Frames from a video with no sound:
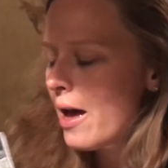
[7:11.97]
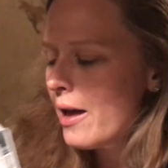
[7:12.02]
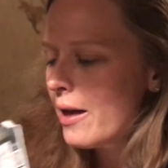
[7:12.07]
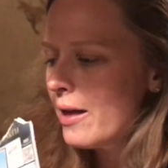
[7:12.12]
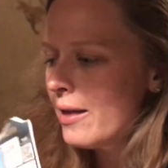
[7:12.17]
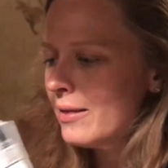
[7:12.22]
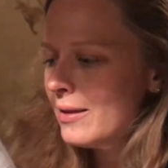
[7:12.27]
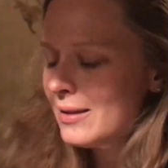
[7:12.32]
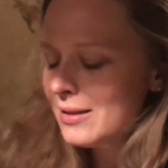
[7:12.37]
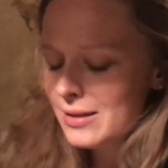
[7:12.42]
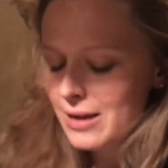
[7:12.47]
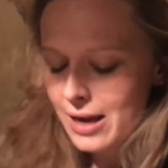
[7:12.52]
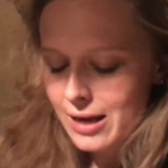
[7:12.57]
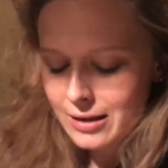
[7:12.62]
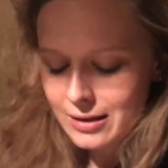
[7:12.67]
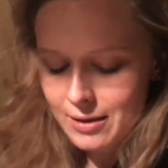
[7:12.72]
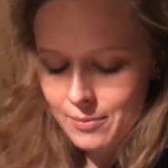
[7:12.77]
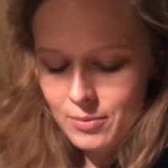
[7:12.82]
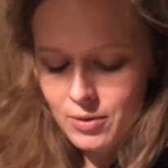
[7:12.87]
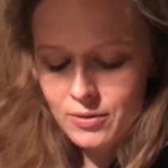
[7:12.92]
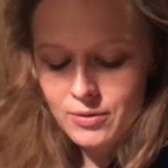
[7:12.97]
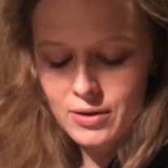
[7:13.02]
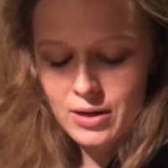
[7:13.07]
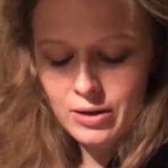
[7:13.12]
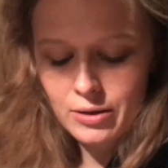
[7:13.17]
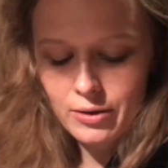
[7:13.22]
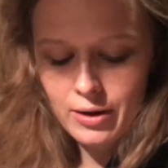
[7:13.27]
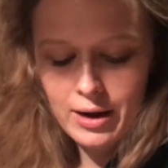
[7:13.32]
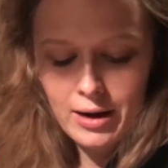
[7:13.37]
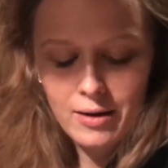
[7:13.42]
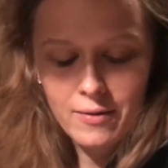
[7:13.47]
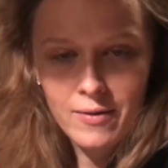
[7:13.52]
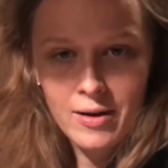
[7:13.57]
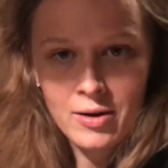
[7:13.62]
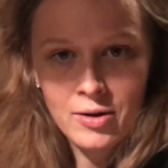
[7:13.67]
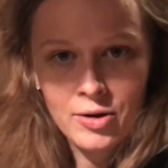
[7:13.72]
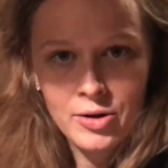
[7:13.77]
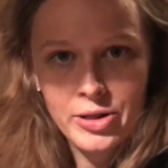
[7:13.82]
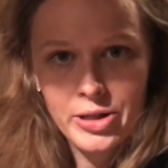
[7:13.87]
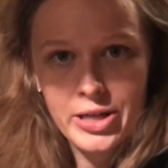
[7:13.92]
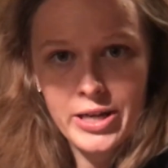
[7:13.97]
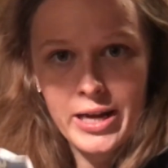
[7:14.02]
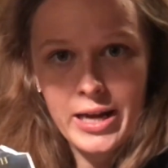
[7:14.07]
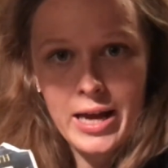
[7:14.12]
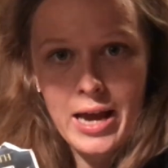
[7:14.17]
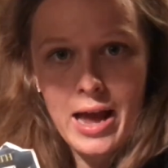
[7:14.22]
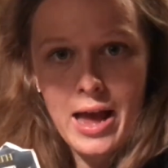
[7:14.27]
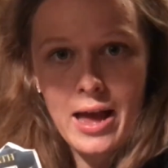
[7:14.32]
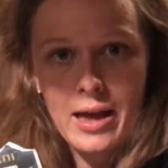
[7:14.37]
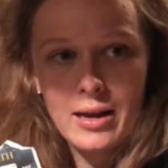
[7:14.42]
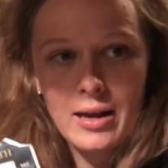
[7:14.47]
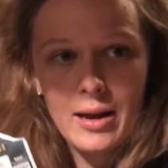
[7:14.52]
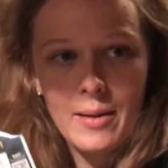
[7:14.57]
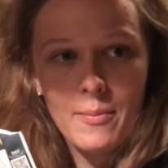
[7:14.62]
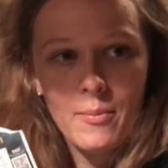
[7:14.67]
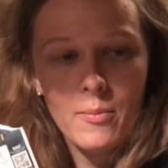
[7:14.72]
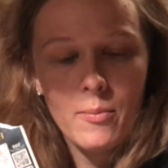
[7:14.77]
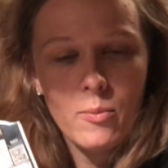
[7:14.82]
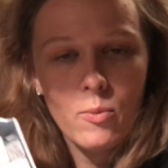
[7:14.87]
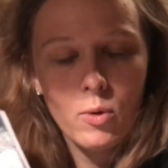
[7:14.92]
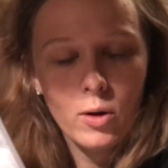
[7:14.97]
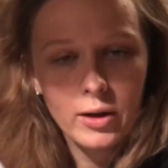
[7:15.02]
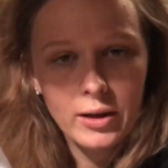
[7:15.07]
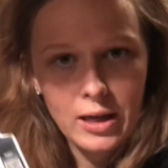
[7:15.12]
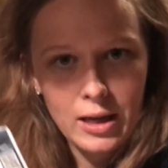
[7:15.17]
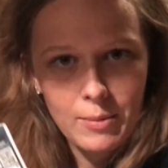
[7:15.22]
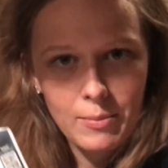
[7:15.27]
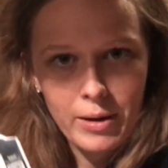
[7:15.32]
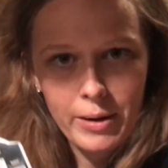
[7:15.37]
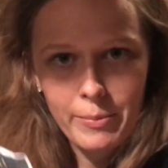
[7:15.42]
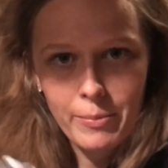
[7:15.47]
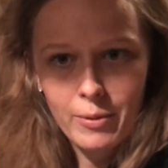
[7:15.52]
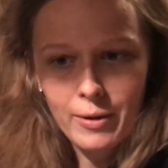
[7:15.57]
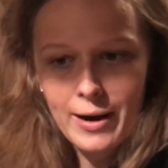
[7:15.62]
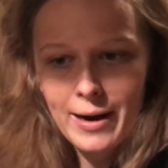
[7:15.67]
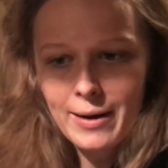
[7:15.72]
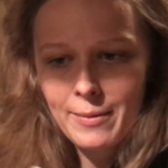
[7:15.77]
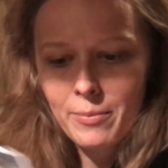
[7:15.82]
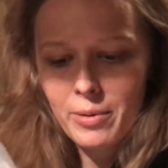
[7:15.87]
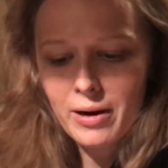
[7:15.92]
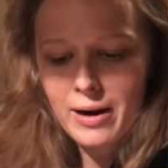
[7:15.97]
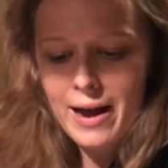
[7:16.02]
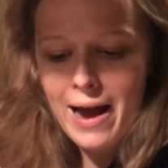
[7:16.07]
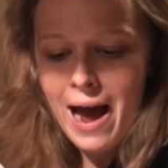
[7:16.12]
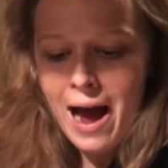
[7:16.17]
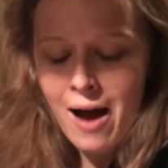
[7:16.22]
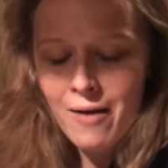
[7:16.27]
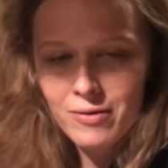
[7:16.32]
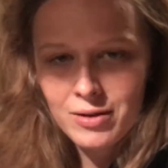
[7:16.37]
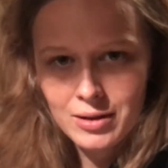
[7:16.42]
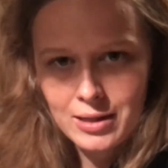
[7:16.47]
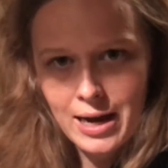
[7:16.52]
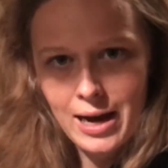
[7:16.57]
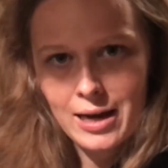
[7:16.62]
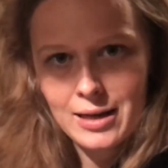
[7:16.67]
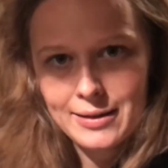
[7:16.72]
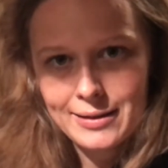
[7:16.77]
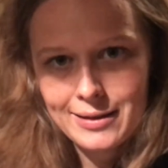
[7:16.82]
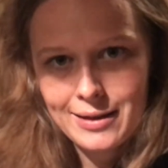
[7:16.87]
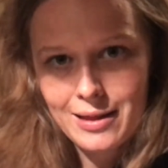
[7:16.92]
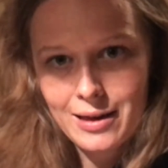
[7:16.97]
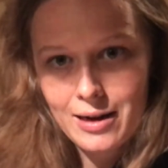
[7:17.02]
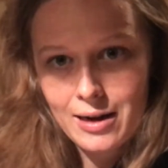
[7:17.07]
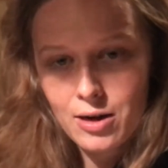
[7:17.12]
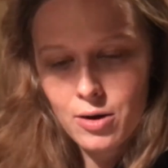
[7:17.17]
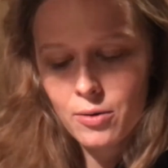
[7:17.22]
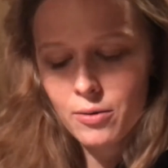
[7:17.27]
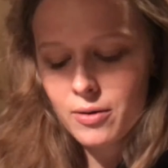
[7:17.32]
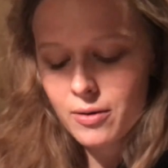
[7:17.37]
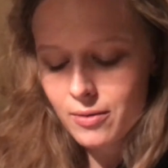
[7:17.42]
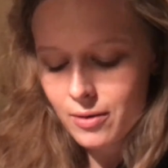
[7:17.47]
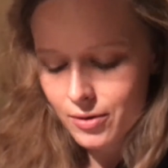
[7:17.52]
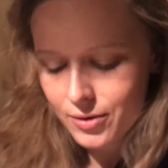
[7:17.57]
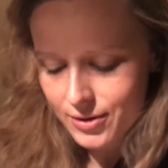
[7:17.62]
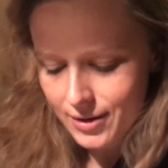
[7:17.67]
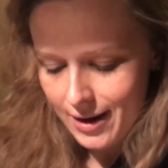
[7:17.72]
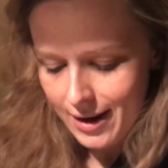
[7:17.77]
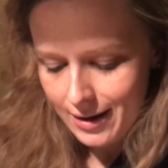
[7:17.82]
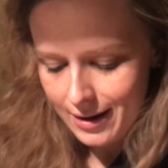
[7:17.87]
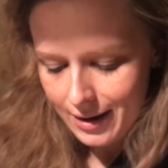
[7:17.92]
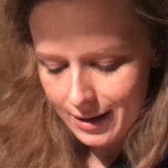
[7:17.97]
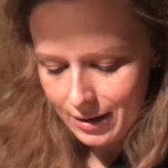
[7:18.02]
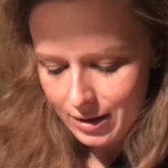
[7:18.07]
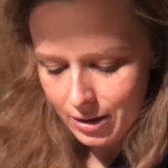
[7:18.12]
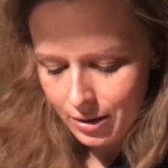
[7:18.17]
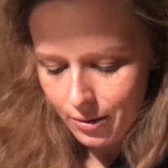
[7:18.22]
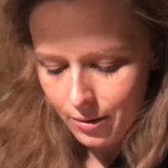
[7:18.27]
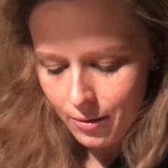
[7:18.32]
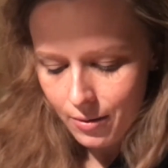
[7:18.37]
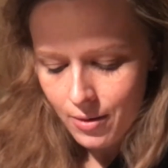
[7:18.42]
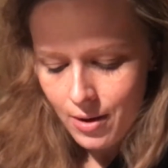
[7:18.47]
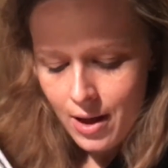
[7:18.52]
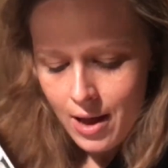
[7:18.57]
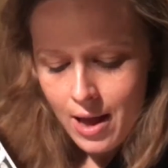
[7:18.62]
In this case, I'm using creative energy and I'm working my brain, but I have a task that I know that there's an ending to,